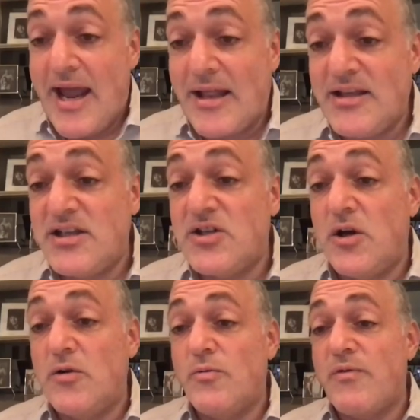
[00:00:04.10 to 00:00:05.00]
Callie
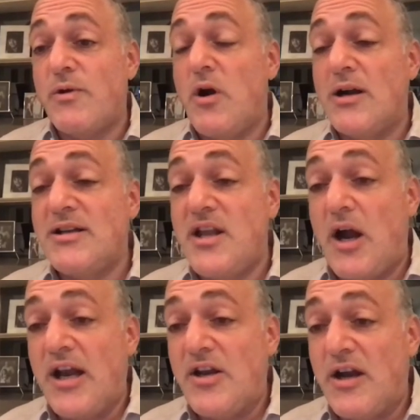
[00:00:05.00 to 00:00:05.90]
Stone with regard to the
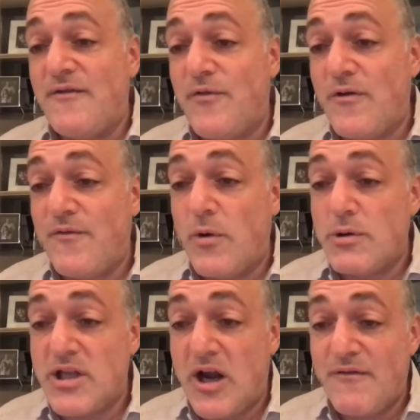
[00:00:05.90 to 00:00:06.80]
I-944
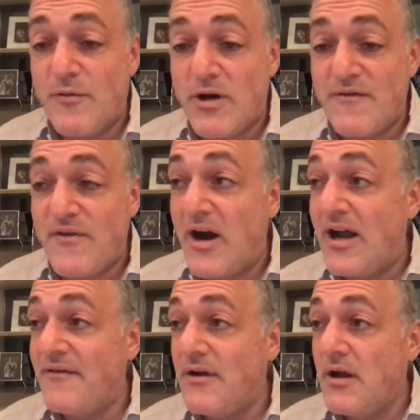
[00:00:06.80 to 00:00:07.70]
with the
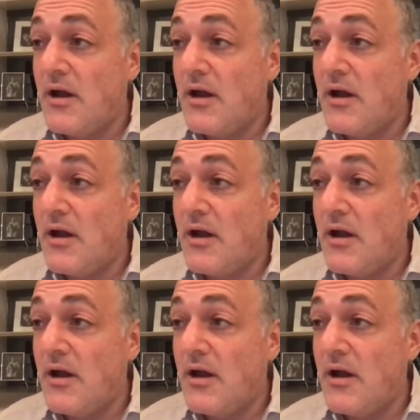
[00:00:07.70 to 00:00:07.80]
I-45.